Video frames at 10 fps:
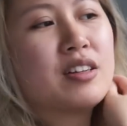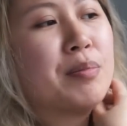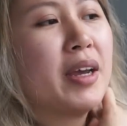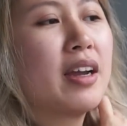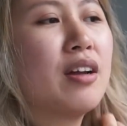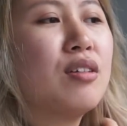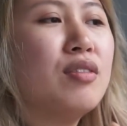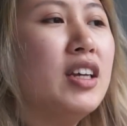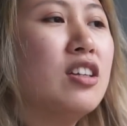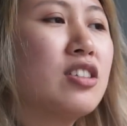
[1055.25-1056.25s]
to pick out of
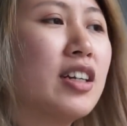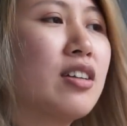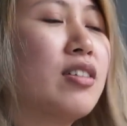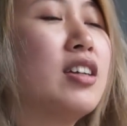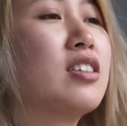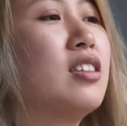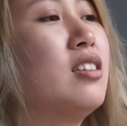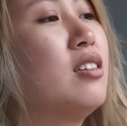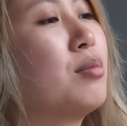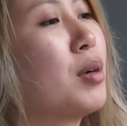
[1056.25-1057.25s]
each generation,